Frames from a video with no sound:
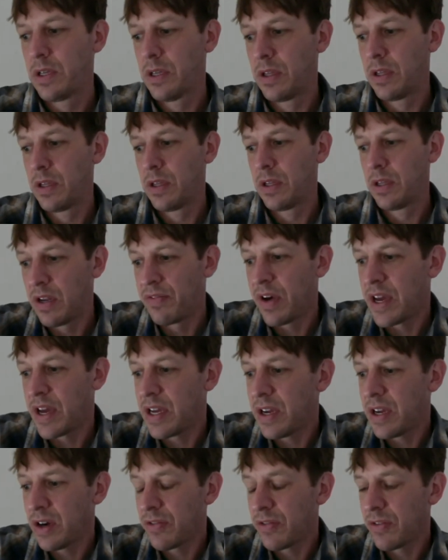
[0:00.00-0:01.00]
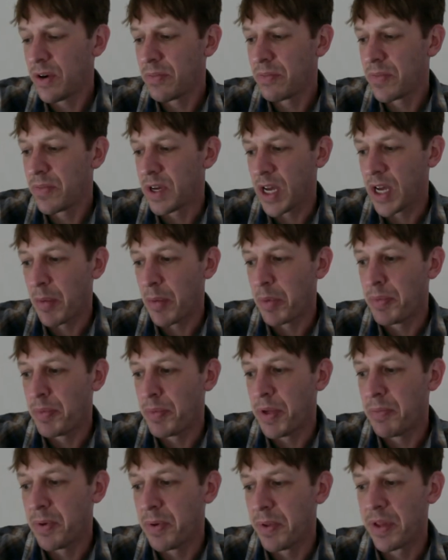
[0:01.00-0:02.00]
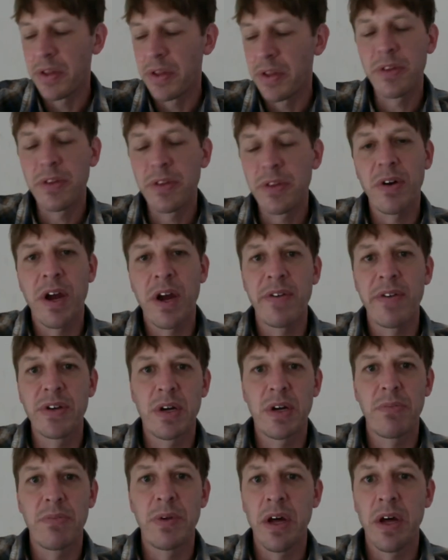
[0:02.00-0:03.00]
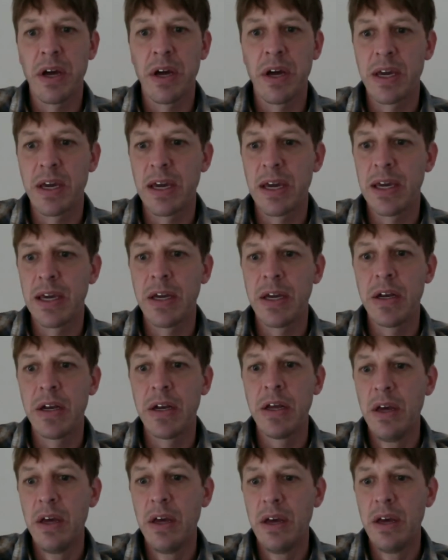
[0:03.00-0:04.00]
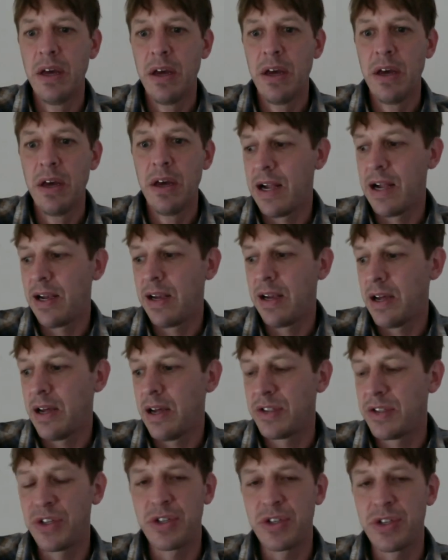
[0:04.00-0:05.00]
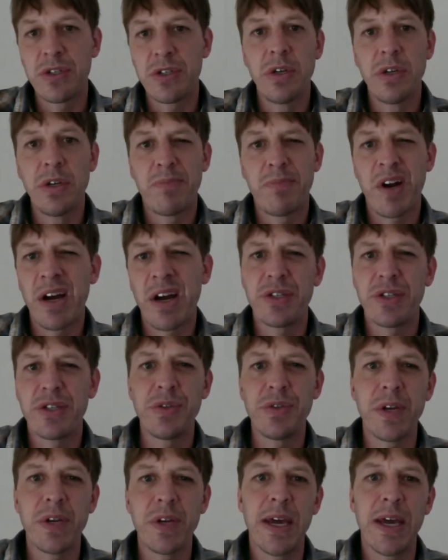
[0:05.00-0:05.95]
And if I hear from a couple people that they're having trouble logging in, I'll just probably just do it